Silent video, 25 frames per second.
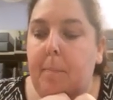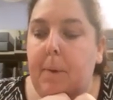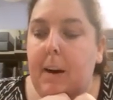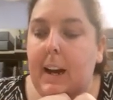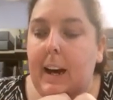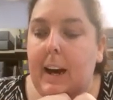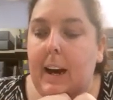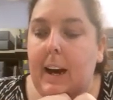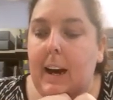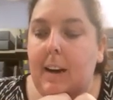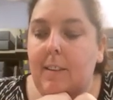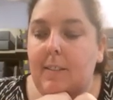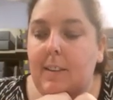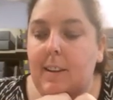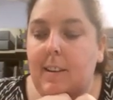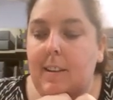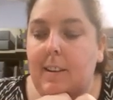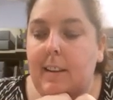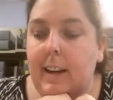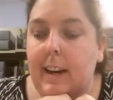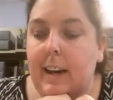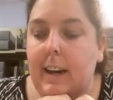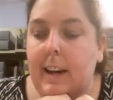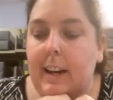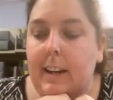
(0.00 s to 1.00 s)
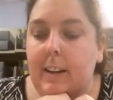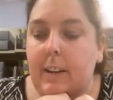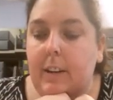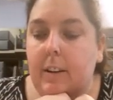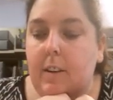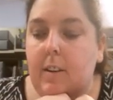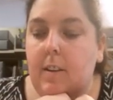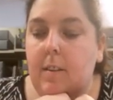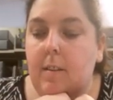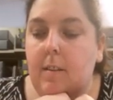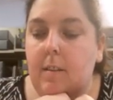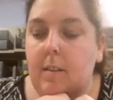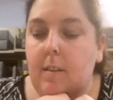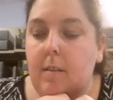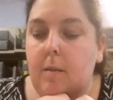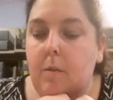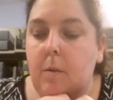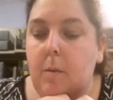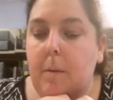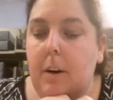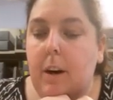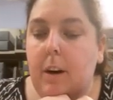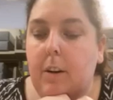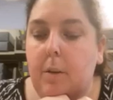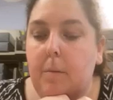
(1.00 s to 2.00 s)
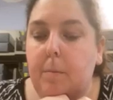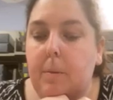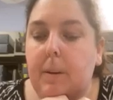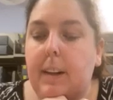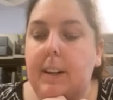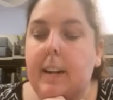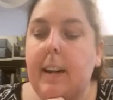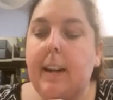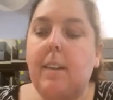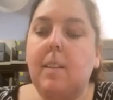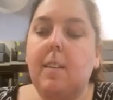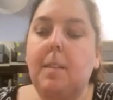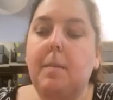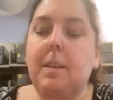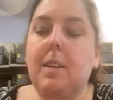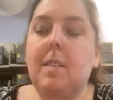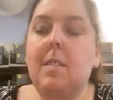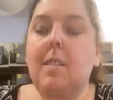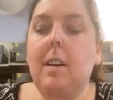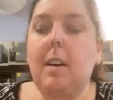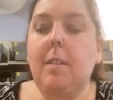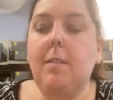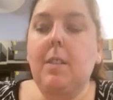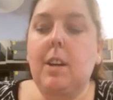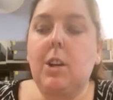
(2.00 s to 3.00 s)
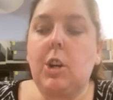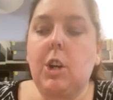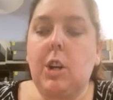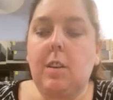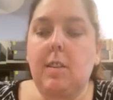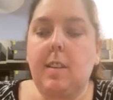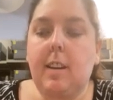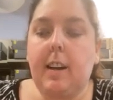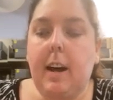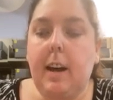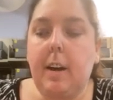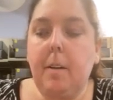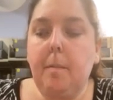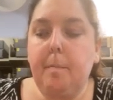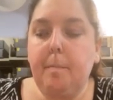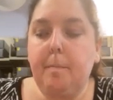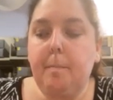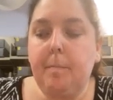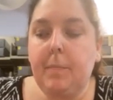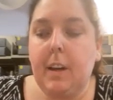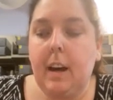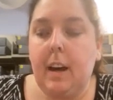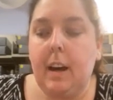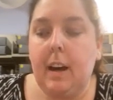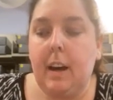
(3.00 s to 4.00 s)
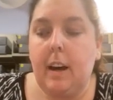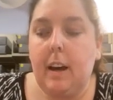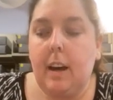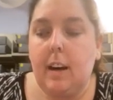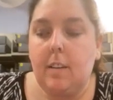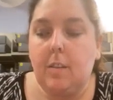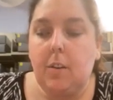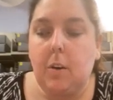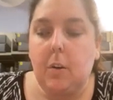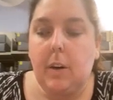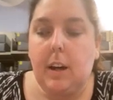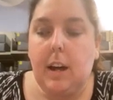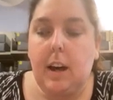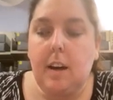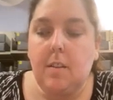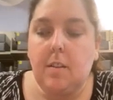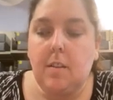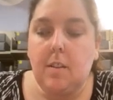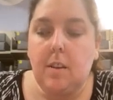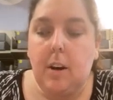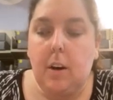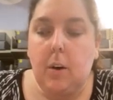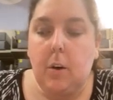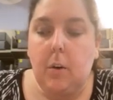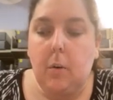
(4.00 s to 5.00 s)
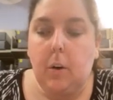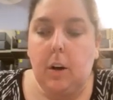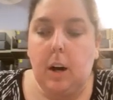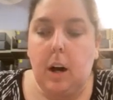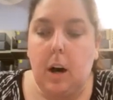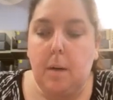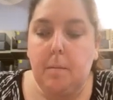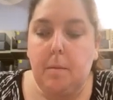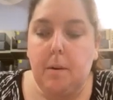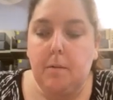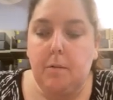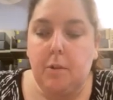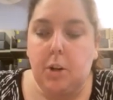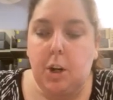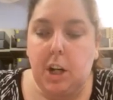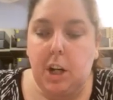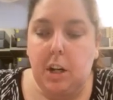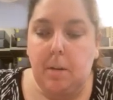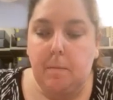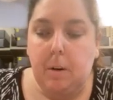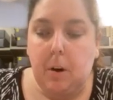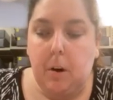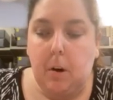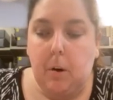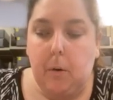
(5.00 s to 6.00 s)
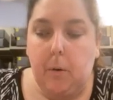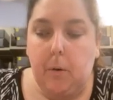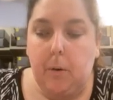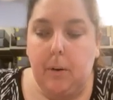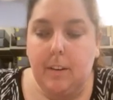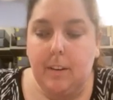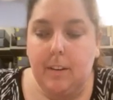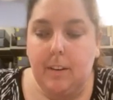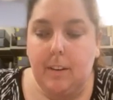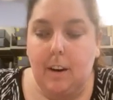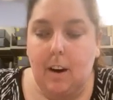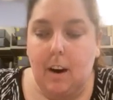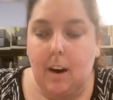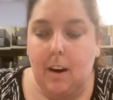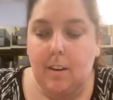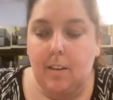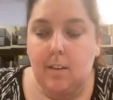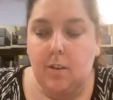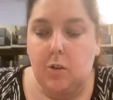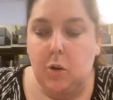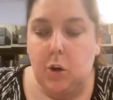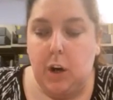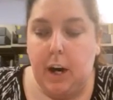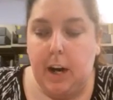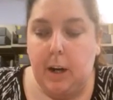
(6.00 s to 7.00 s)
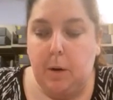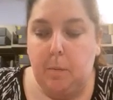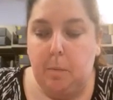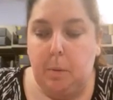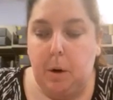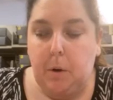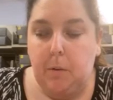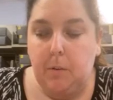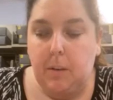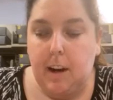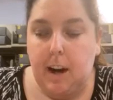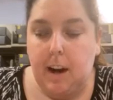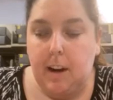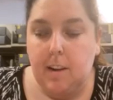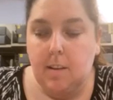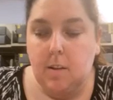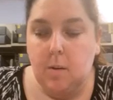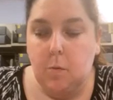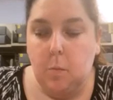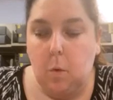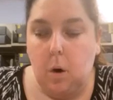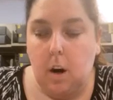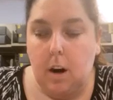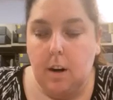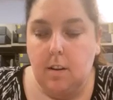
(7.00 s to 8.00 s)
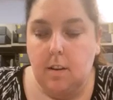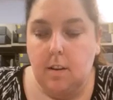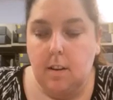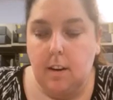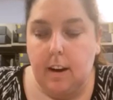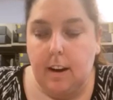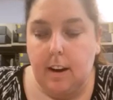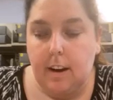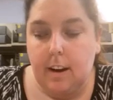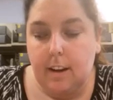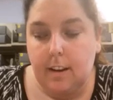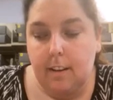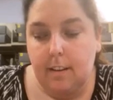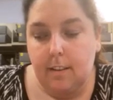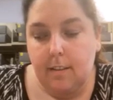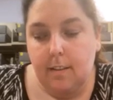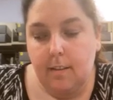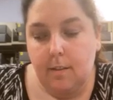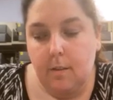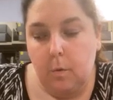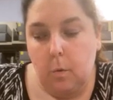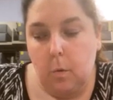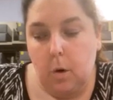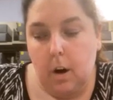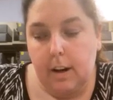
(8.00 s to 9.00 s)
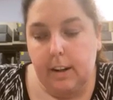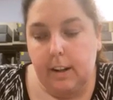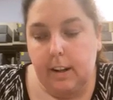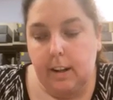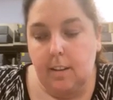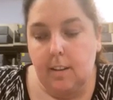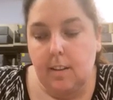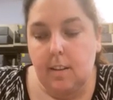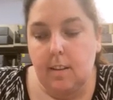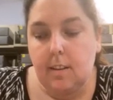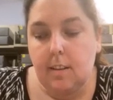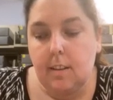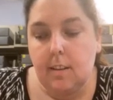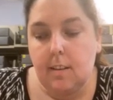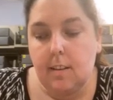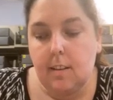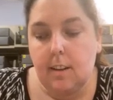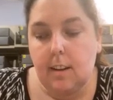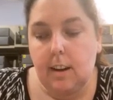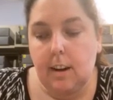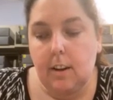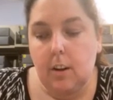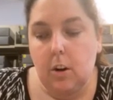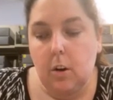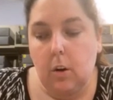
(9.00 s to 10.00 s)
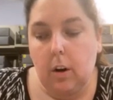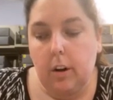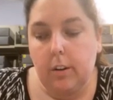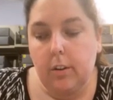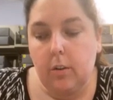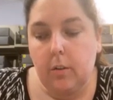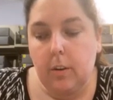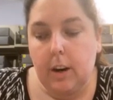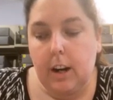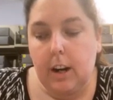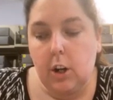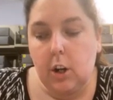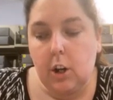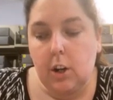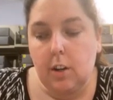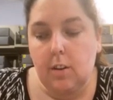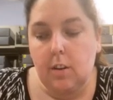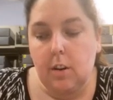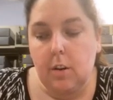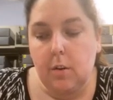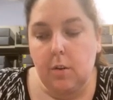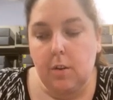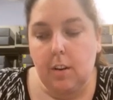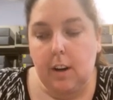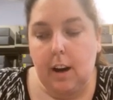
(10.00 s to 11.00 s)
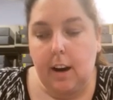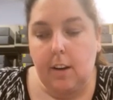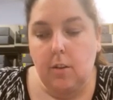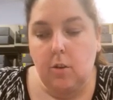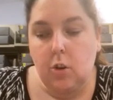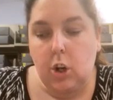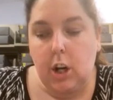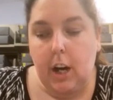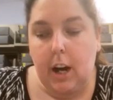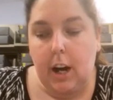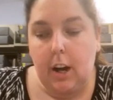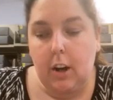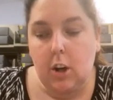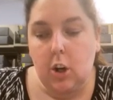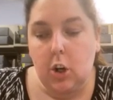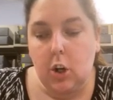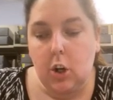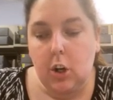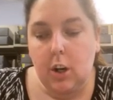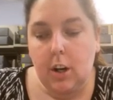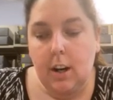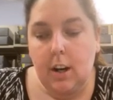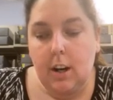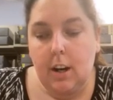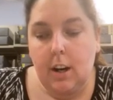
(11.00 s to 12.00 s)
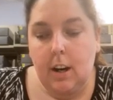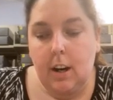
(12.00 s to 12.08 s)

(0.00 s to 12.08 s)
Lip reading: But I have to say, it looks remarkably like some of the stuff that she's done. So yes, no, cub of Chemo, on strike, protest, want consistency, no alterations, no size change.